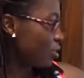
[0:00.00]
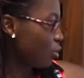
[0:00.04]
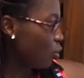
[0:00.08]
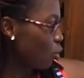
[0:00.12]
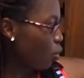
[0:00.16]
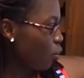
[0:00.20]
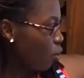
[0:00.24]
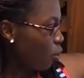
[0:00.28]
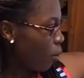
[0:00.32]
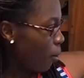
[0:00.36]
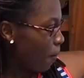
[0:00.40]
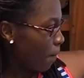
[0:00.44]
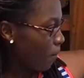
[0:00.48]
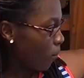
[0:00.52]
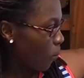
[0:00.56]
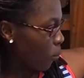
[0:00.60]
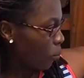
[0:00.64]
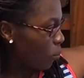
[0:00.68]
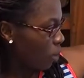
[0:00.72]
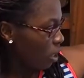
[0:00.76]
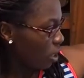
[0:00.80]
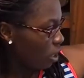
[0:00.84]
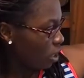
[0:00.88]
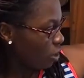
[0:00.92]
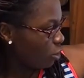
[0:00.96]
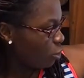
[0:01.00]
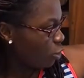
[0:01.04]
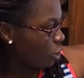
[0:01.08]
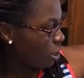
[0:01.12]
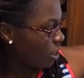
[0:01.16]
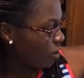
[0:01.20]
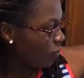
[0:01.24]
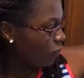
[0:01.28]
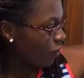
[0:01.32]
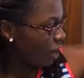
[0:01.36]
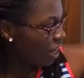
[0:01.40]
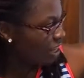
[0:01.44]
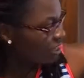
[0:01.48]
So
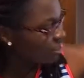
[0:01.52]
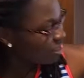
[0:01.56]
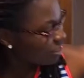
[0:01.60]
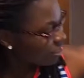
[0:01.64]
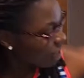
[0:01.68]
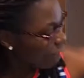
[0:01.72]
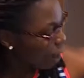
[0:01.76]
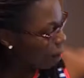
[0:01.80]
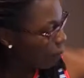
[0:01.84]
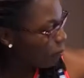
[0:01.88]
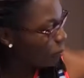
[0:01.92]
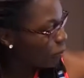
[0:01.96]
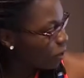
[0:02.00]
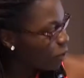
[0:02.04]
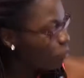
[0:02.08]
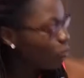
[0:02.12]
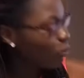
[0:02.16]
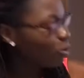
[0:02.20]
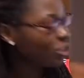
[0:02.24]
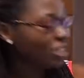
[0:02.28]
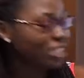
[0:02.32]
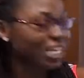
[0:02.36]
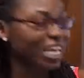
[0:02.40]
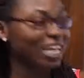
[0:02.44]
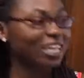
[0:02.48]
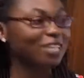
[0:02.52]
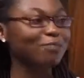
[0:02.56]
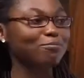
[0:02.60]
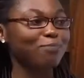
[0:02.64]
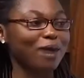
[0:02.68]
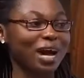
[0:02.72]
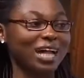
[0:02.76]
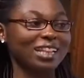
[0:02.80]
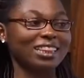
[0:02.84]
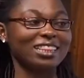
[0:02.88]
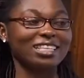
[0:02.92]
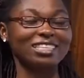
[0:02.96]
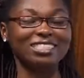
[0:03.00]
they find people saying
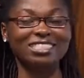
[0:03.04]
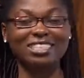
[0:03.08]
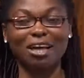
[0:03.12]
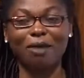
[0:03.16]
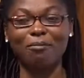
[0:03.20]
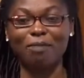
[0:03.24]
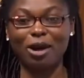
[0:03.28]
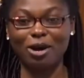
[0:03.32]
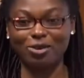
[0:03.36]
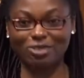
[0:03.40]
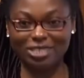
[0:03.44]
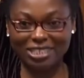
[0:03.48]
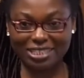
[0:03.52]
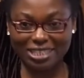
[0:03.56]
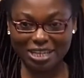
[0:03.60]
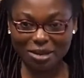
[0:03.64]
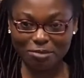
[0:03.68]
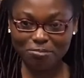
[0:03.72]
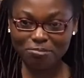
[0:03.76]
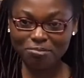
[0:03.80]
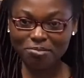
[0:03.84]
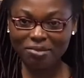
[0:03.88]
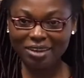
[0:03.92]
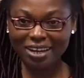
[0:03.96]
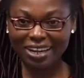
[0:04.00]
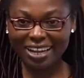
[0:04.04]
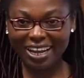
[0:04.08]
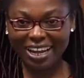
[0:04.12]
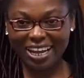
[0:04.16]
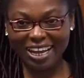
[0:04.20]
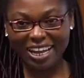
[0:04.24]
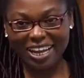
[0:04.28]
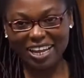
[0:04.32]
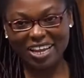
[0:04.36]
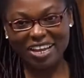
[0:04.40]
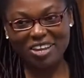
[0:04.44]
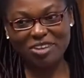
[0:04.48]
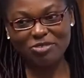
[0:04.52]
bad things about them,
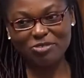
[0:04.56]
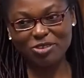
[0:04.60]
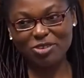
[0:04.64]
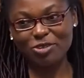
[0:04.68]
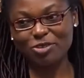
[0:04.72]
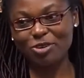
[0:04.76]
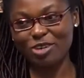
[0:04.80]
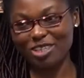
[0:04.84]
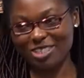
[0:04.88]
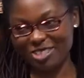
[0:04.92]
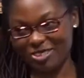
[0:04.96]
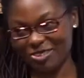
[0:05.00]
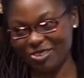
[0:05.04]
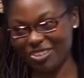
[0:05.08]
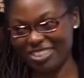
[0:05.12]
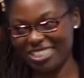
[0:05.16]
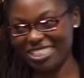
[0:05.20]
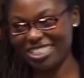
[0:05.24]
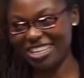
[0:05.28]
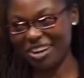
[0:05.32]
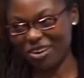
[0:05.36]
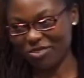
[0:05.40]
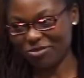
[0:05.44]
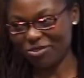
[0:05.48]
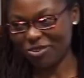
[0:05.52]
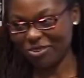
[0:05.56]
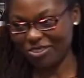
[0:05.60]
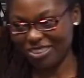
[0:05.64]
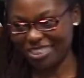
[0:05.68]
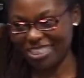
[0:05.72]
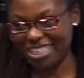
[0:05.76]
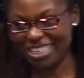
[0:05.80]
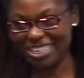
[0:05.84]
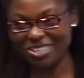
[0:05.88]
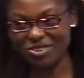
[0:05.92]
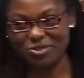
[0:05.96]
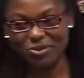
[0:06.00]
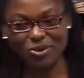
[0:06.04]
even though it's not their fault
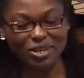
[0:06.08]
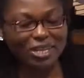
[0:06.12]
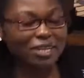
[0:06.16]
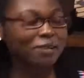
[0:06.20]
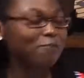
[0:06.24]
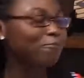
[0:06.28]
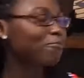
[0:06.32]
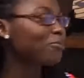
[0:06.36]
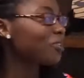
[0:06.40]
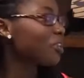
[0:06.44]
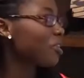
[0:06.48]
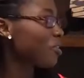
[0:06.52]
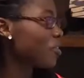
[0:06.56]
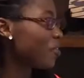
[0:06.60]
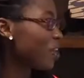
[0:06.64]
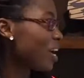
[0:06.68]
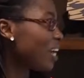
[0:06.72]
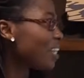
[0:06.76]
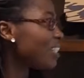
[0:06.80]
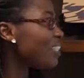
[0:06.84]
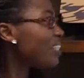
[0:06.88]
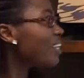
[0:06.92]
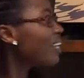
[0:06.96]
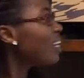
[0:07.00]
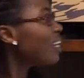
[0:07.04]
anyway, right?